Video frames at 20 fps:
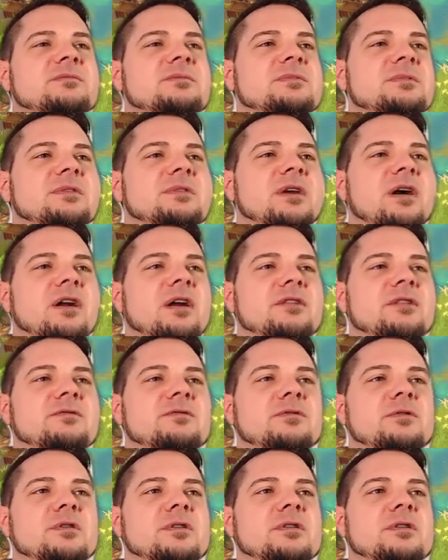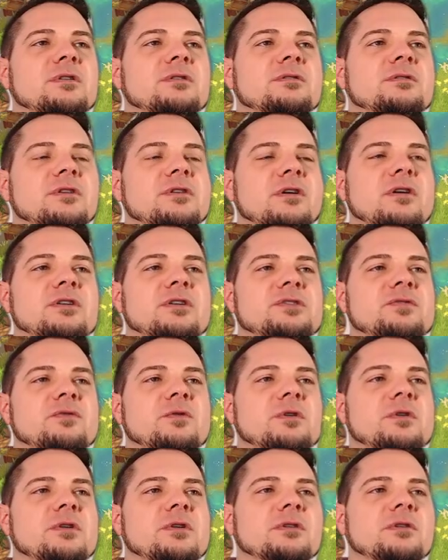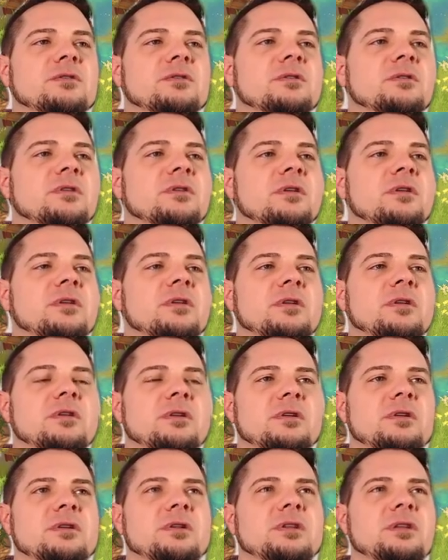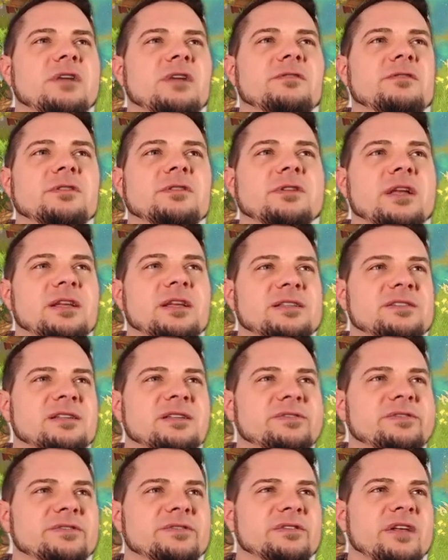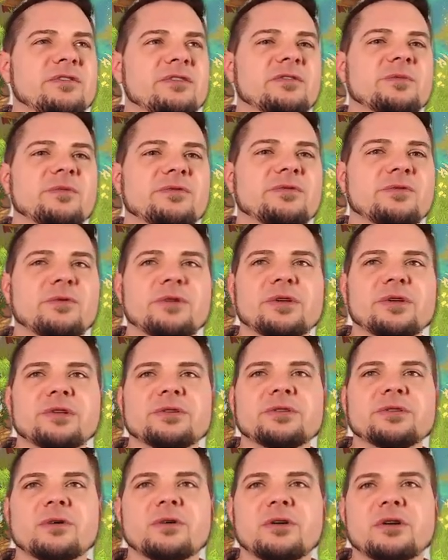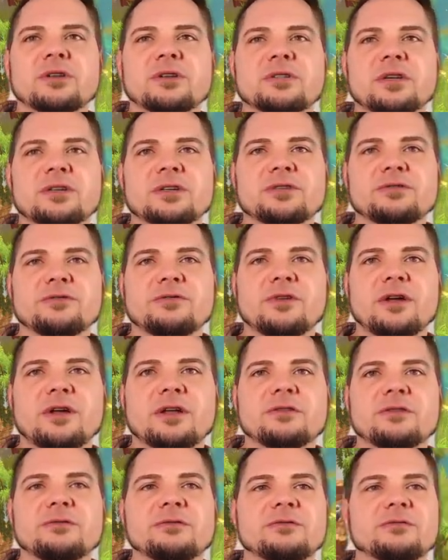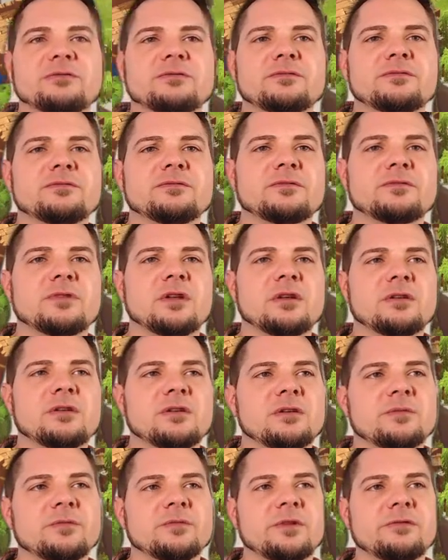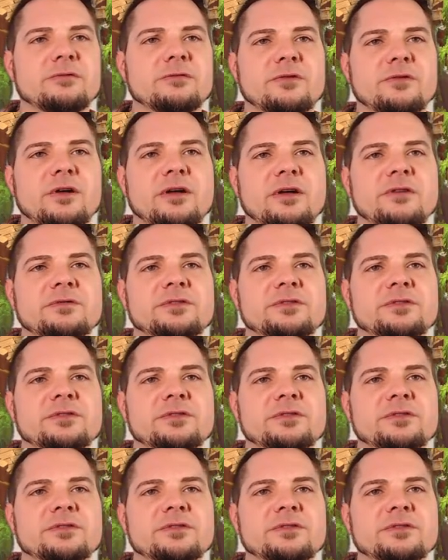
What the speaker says: Hall of Order or College of Order level like 6 or 7 before you can do architecture 5, level 5.